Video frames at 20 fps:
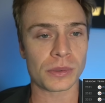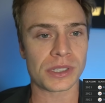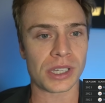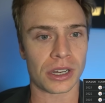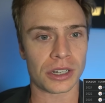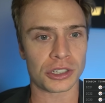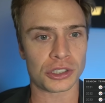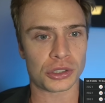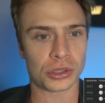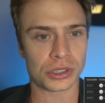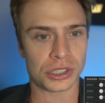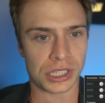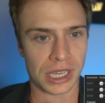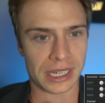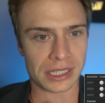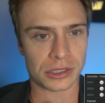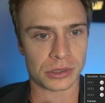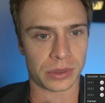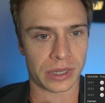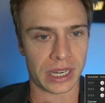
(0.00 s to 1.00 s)
was on a
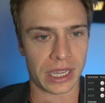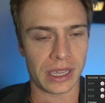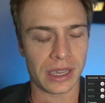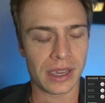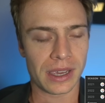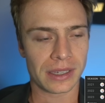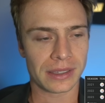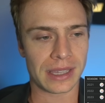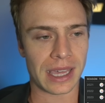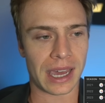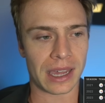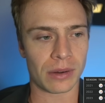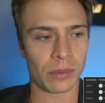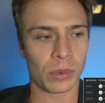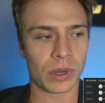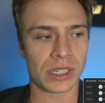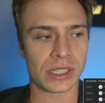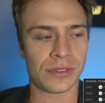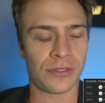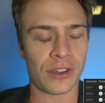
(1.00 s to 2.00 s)
trajectory that
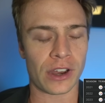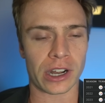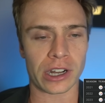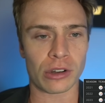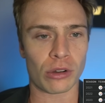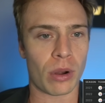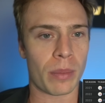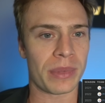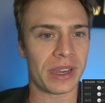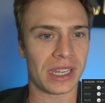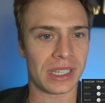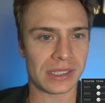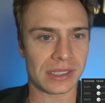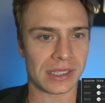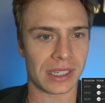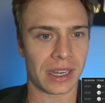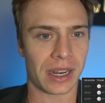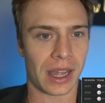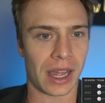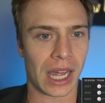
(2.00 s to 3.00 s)
was very reminiscent